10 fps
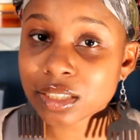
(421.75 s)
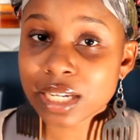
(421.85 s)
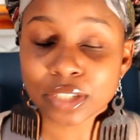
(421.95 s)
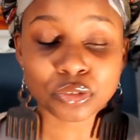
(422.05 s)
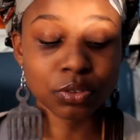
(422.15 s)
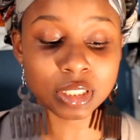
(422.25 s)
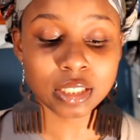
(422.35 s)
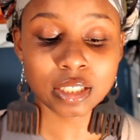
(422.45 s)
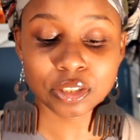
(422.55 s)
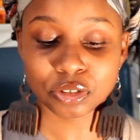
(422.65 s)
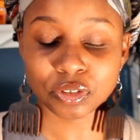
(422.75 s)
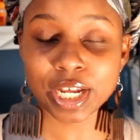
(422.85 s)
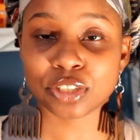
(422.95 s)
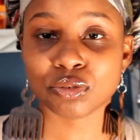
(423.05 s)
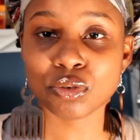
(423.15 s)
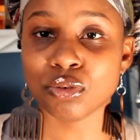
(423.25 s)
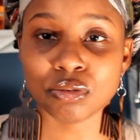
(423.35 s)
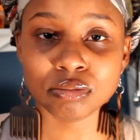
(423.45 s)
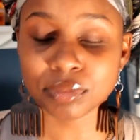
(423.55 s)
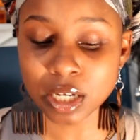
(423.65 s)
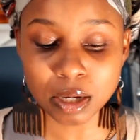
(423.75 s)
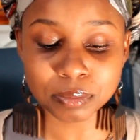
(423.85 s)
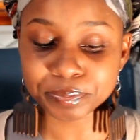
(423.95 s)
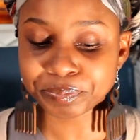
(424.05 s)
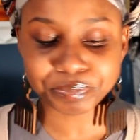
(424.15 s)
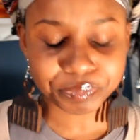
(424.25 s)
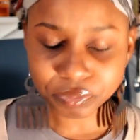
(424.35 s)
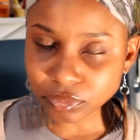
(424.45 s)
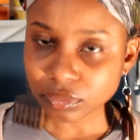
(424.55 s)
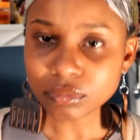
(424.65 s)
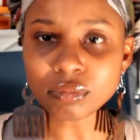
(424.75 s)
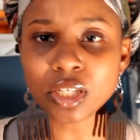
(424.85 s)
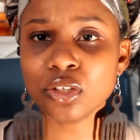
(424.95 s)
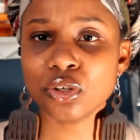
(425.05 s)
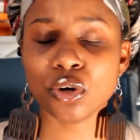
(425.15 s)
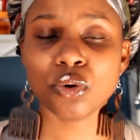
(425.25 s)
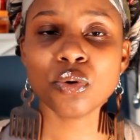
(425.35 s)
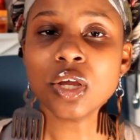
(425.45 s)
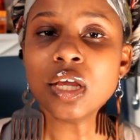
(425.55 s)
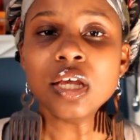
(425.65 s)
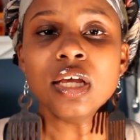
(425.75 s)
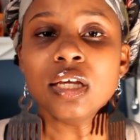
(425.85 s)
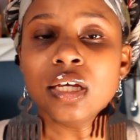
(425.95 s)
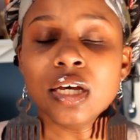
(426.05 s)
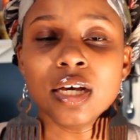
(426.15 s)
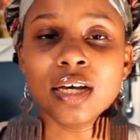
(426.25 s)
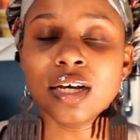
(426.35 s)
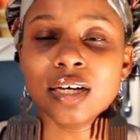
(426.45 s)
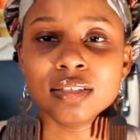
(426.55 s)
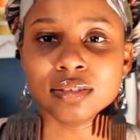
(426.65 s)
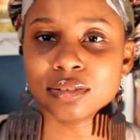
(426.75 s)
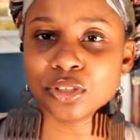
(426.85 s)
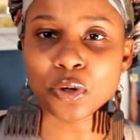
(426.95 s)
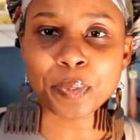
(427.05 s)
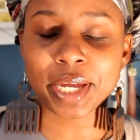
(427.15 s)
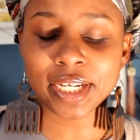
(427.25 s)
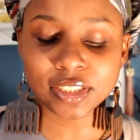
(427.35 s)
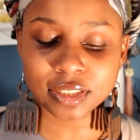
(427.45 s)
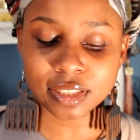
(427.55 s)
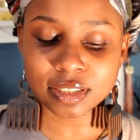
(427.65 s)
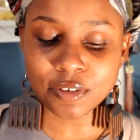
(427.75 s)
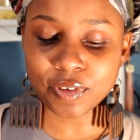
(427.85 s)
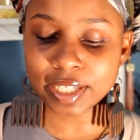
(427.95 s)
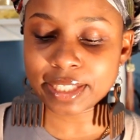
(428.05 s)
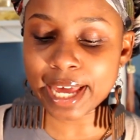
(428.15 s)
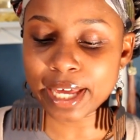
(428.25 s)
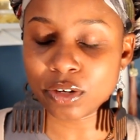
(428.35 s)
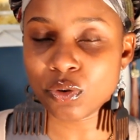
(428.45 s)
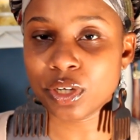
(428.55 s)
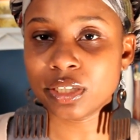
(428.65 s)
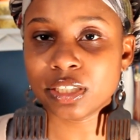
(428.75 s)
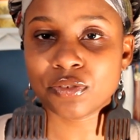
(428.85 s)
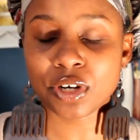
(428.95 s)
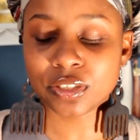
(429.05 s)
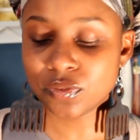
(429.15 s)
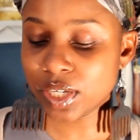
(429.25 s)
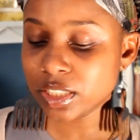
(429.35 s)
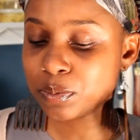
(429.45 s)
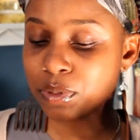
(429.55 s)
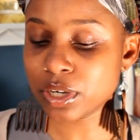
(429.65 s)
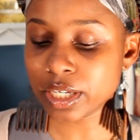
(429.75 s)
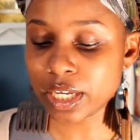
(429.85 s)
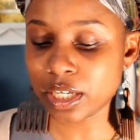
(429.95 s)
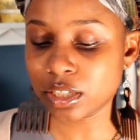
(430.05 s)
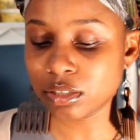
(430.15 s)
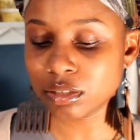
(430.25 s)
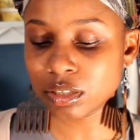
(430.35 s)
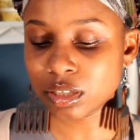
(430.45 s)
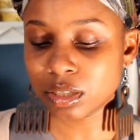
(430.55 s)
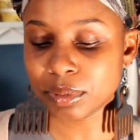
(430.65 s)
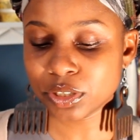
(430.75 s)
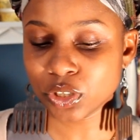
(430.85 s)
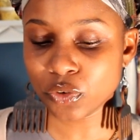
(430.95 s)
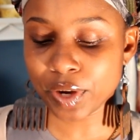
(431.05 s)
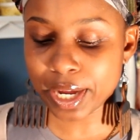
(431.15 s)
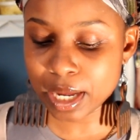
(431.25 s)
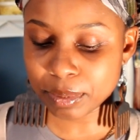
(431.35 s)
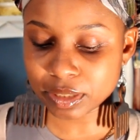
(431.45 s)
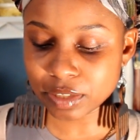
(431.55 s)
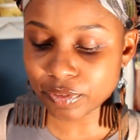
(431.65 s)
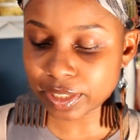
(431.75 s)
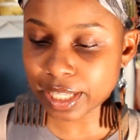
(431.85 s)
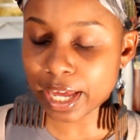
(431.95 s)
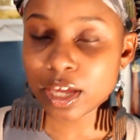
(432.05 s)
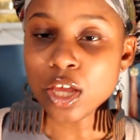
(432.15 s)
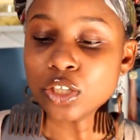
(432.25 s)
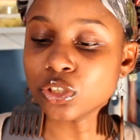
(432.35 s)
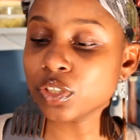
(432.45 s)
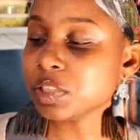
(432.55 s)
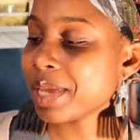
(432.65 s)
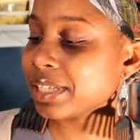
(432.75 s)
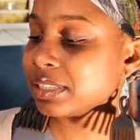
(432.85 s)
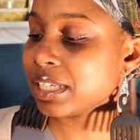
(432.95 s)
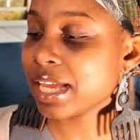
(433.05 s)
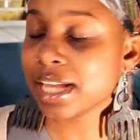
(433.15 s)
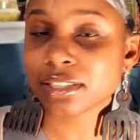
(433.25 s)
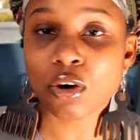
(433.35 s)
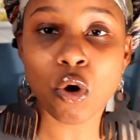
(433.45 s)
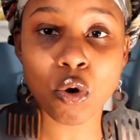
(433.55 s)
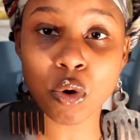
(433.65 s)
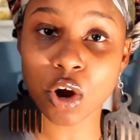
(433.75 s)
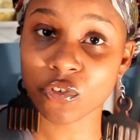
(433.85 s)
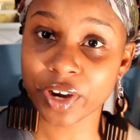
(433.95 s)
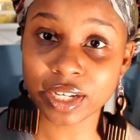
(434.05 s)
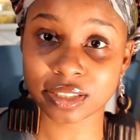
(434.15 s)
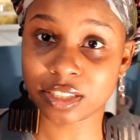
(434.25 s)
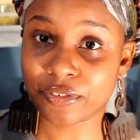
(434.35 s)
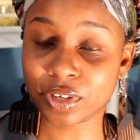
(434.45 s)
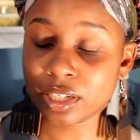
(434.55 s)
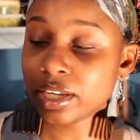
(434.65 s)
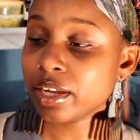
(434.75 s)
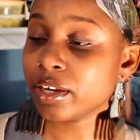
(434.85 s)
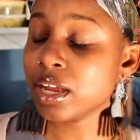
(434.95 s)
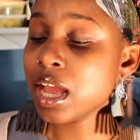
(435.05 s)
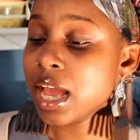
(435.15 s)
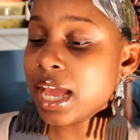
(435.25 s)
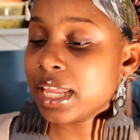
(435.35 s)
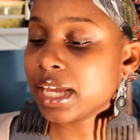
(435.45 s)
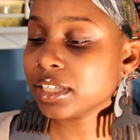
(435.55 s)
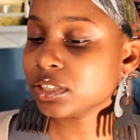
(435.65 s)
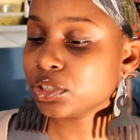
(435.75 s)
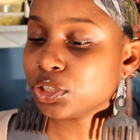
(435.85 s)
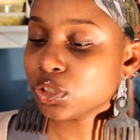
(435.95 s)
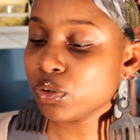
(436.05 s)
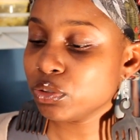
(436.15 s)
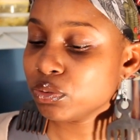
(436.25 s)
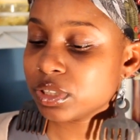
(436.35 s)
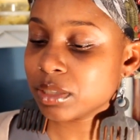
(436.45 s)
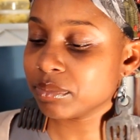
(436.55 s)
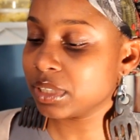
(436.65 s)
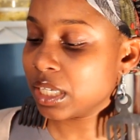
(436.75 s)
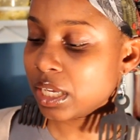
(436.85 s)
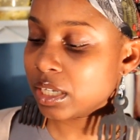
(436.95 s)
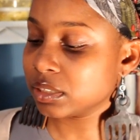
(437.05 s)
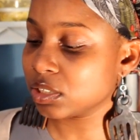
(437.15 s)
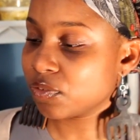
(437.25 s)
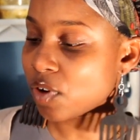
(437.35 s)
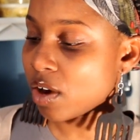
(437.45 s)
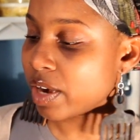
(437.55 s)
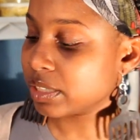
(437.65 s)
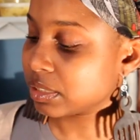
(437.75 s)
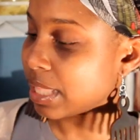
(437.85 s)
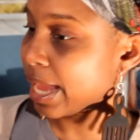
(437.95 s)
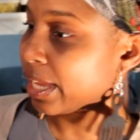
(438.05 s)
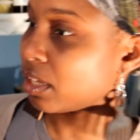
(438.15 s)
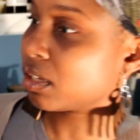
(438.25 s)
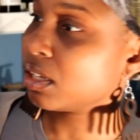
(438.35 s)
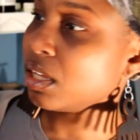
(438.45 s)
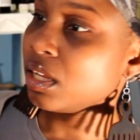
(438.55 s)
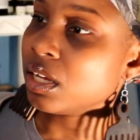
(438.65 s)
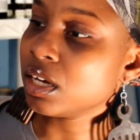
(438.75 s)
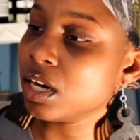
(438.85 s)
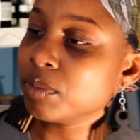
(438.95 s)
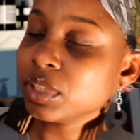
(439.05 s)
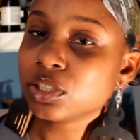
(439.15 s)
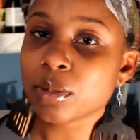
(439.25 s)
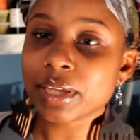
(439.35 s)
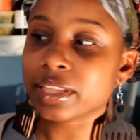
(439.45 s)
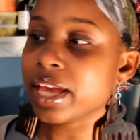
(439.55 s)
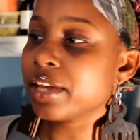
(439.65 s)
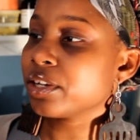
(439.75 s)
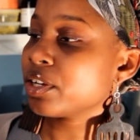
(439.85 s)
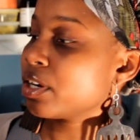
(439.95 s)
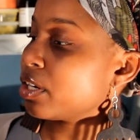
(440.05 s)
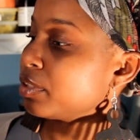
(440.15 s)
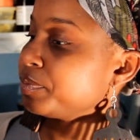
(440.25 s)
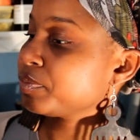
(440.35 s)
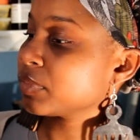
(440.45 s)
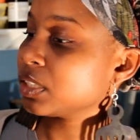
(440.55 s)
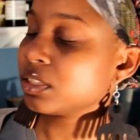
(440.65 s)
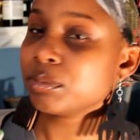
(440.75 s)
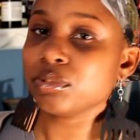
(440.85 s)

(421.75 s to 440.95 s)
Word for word: of natural things, you know, natural, um, you know, uh, you know, pages and stuff like that on as far as Facebook and um, Instagram and stuff like that. So this magazine has a whole array of stuff in here and I could just show you some things as far as like, um, they talk about the editor. This is the